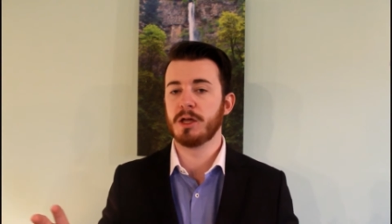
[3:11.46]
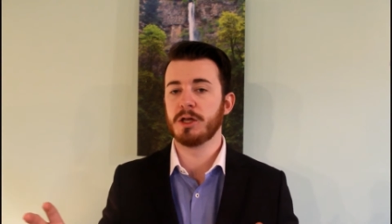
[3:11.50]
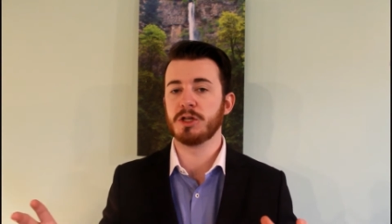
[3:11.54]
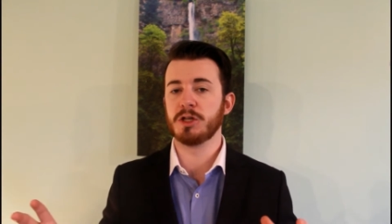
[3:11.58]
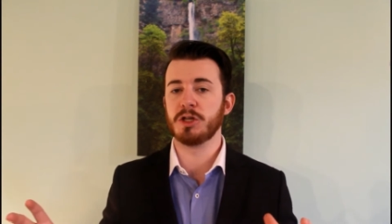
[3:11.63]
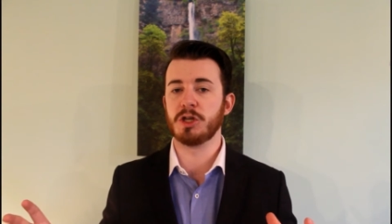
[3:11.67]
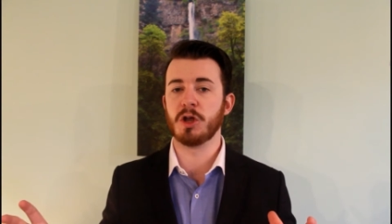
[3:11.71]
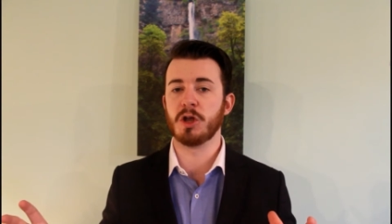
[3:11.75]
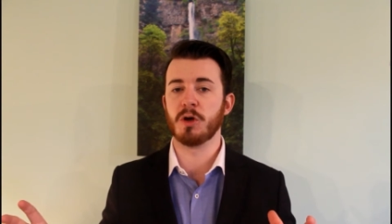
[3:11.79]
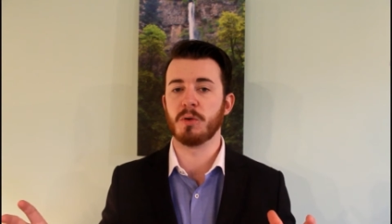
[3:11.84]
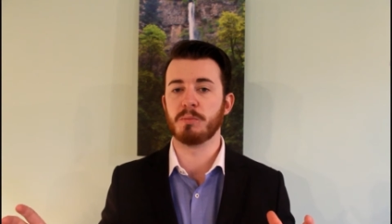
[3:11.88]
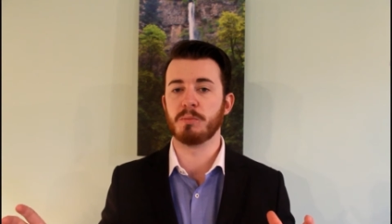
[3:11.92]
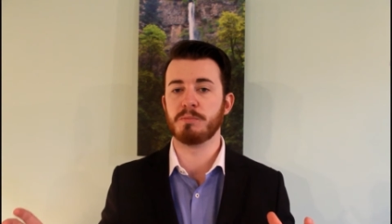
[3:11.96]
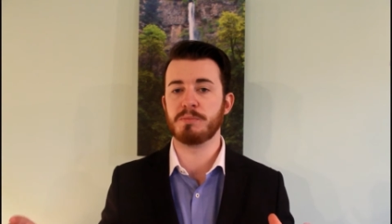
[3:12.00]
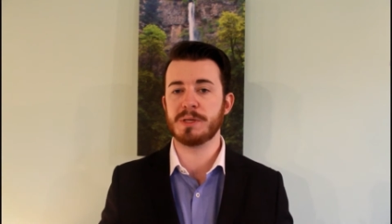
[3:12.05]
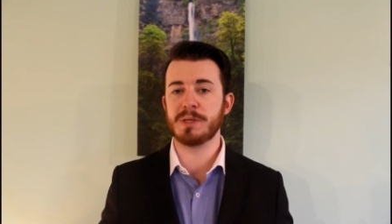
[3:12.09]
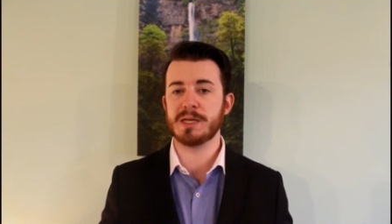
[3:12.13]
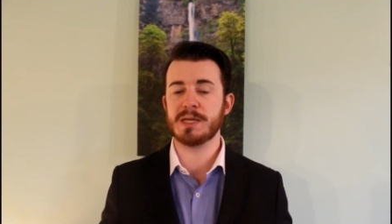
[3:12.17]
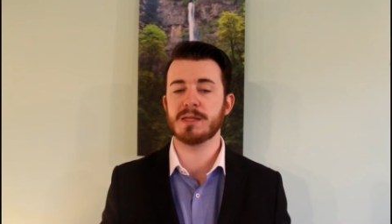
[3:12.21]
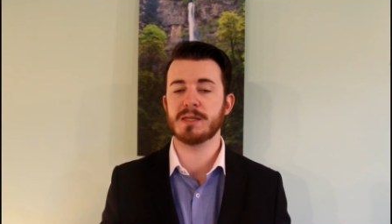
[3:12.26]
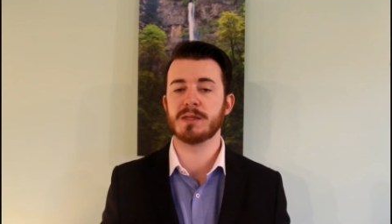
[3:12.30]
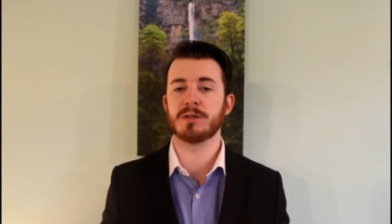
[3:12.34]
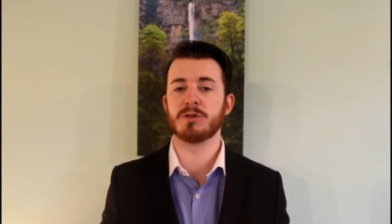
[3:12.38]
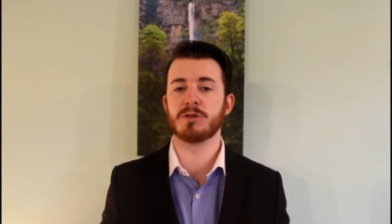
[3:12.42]
you know,
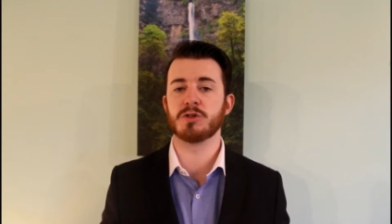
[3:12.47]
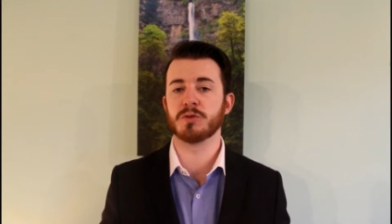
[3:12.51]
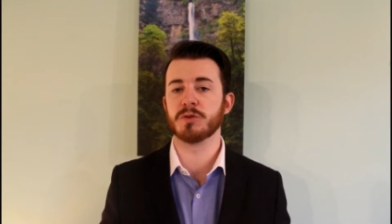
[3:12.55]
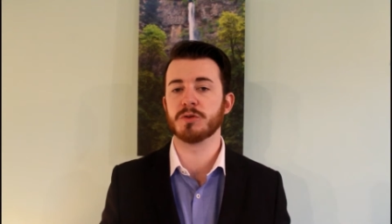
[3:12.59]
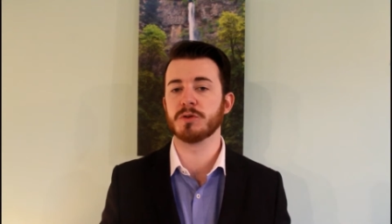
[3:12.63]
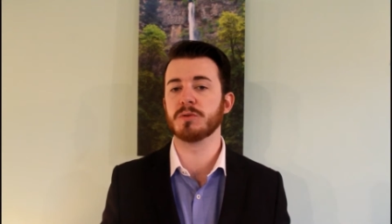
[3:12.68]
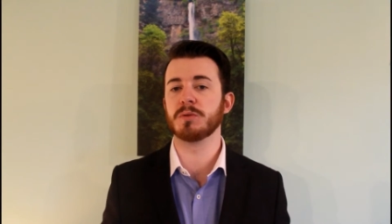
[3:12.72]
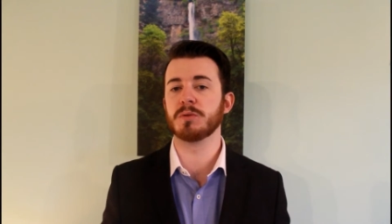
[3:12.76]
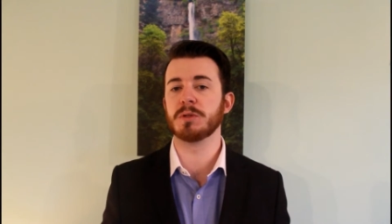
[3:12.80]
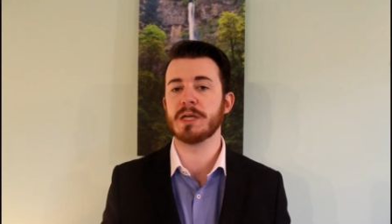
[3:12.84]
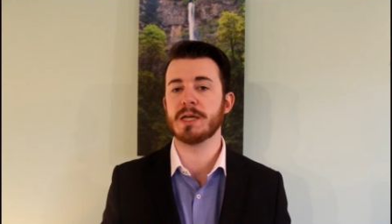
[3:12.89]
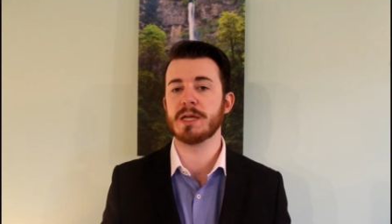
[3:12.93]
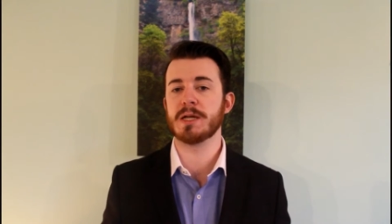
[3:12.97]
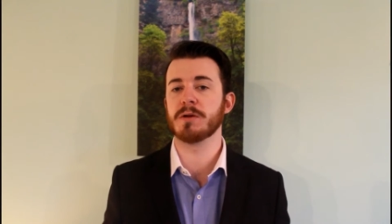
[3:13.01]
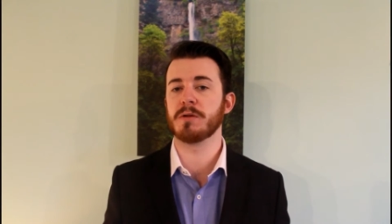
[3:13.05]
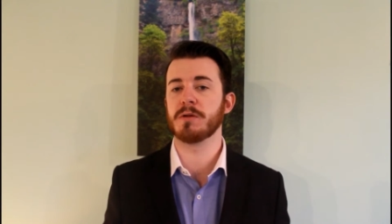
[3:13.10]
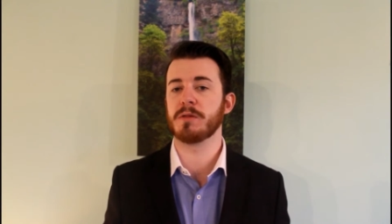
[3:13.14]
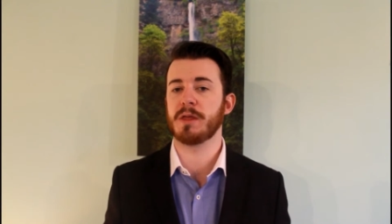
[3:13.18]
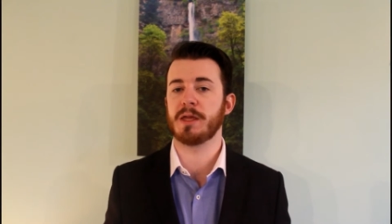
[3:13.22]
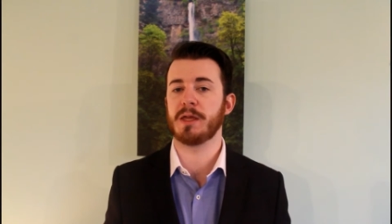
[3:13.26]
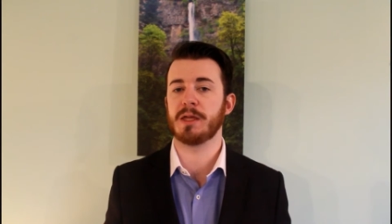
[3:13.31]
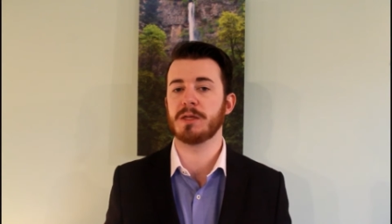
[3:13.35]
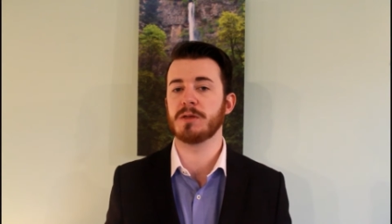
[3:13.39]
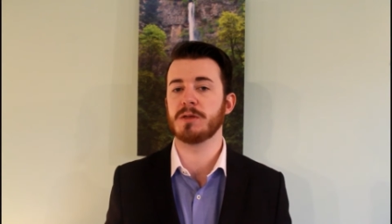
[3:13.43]
be the true leader
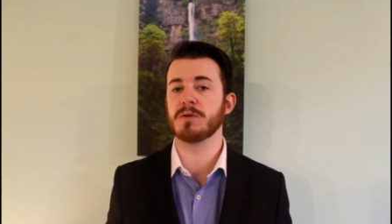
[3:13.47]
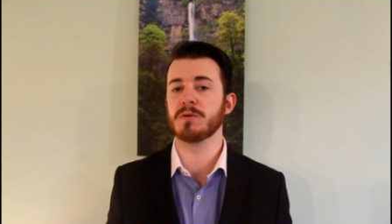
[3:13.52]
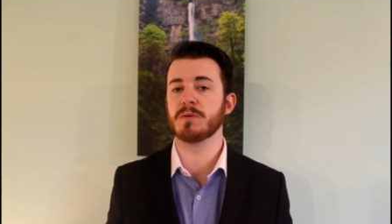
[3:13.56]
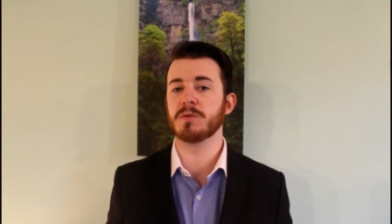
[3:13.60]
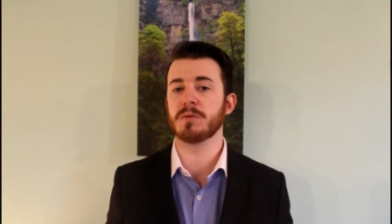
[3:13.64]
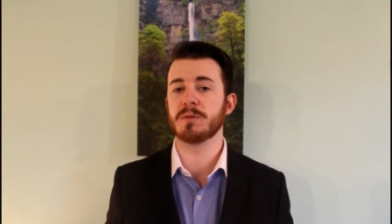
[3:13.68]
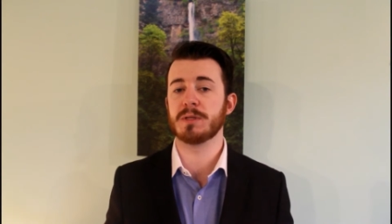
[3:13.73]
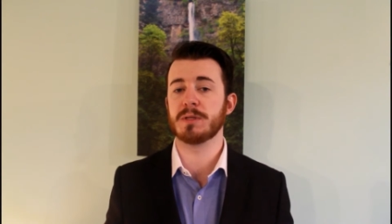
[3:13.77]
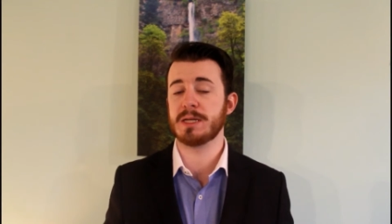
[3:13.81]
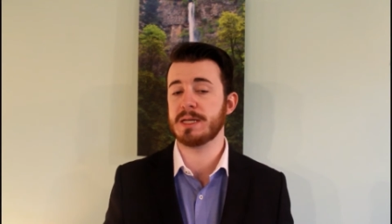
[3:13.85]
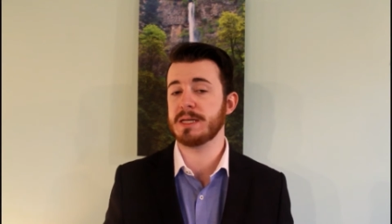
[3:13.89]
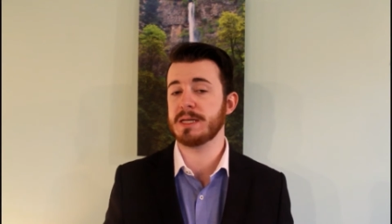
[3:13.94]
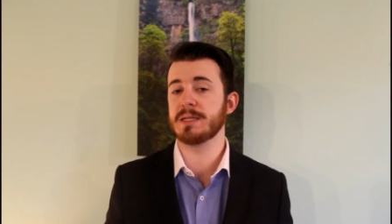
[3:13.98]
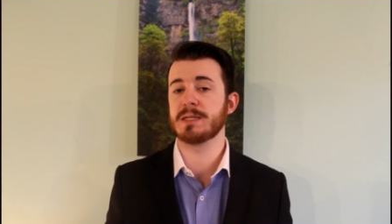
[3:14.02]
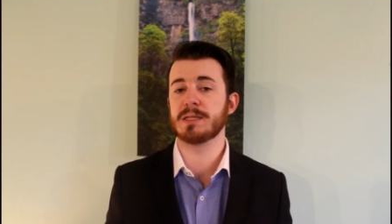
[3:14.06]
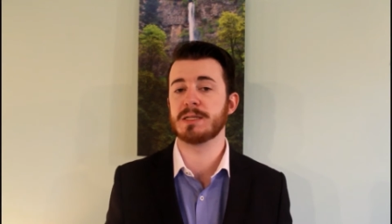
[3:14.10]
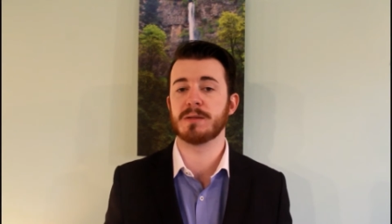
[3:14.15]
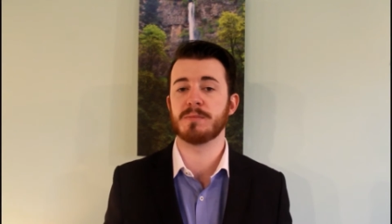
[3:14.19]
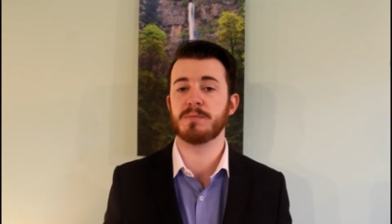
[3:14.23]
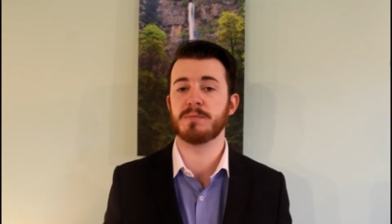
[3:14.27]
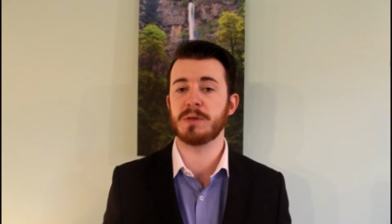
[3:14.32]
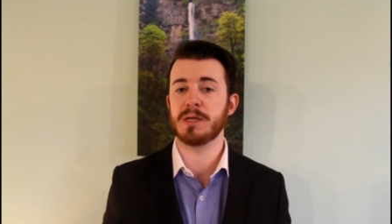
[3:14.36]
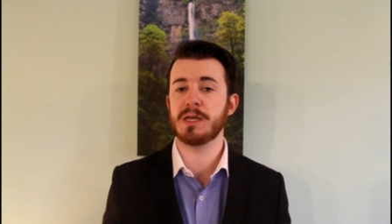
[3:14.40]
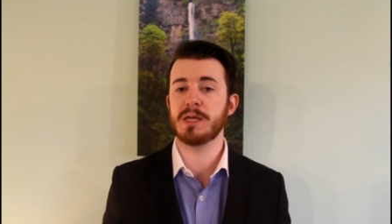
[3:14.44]
that you need
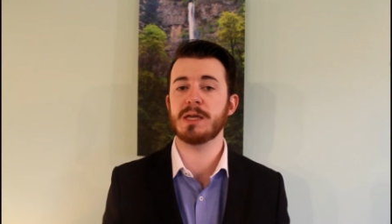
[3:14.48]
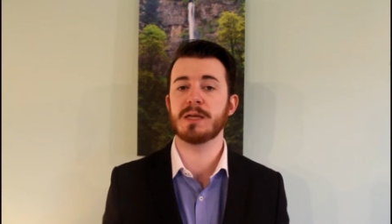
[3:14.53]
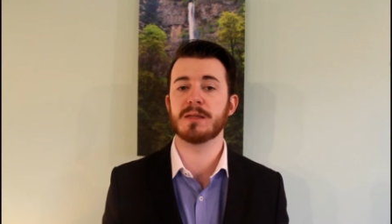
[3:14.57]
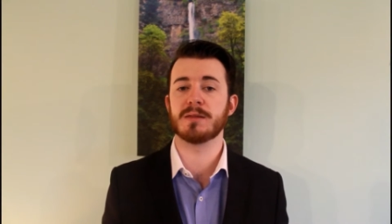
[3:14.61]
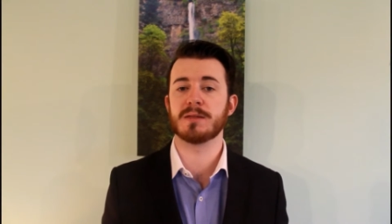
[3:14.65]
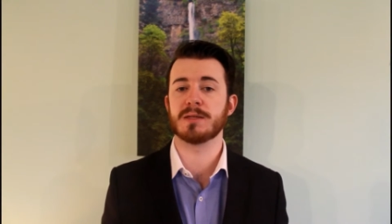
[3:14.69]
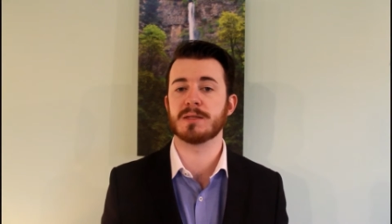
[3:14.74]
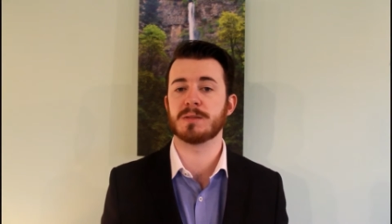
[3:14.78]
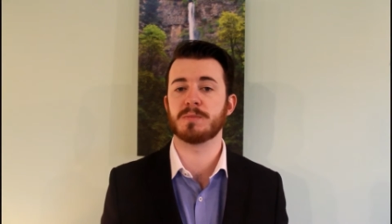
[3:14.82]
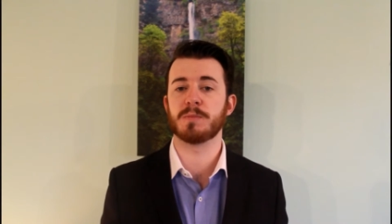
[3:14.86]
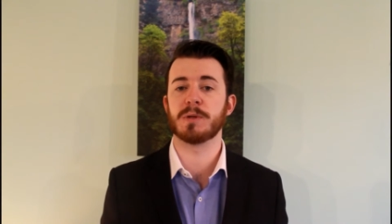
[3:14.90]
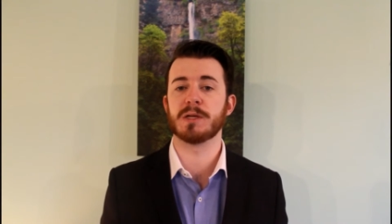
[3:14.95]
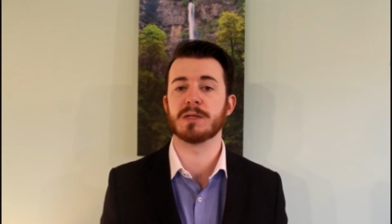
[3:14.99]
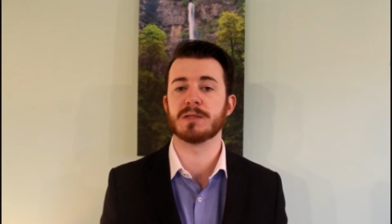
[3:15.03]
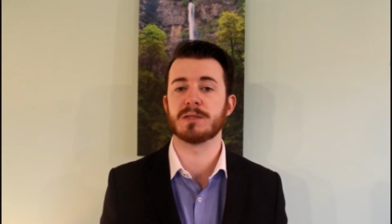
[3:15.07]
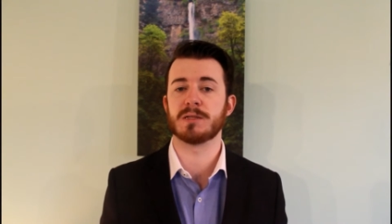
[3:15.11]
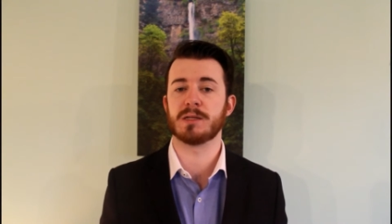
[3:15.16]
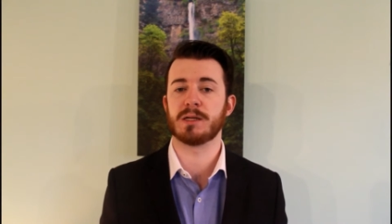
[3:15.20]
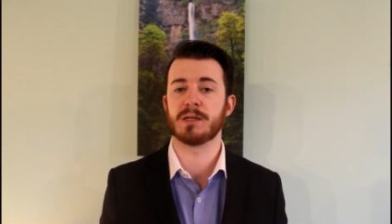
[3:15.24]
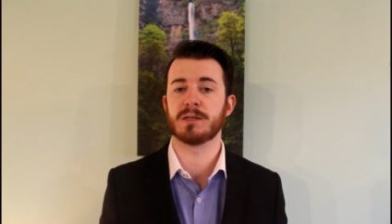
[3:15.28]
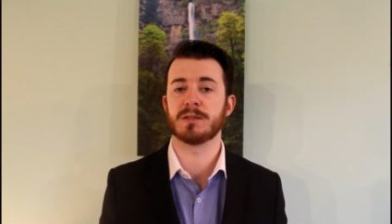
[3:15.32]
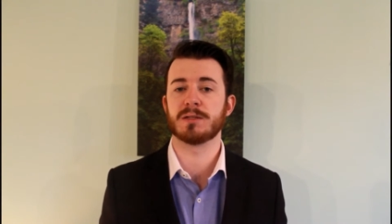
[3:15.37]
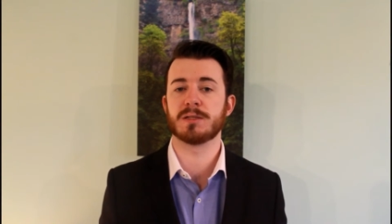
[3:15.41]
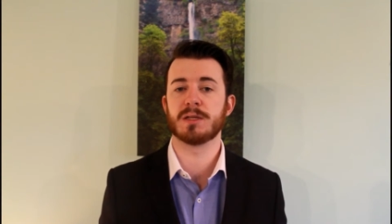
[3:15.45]
to be in this
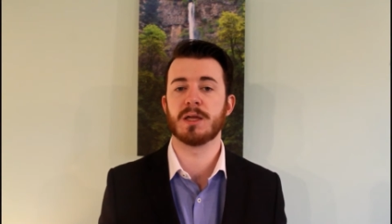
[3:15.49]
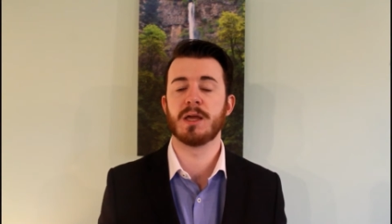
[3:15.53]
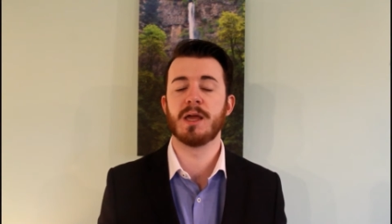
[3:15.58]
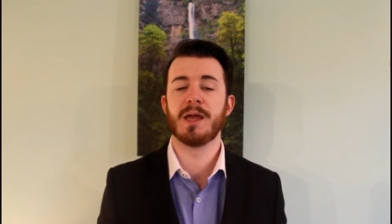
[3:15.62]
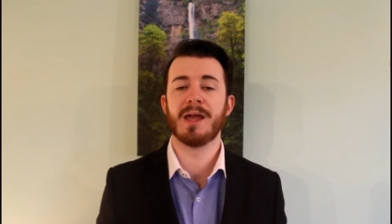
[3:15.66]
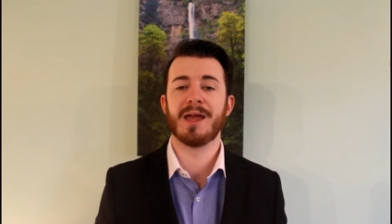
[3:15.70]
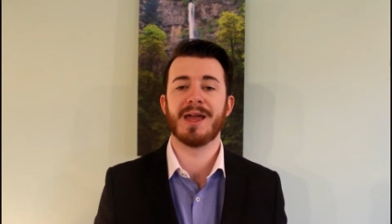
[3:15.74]
business,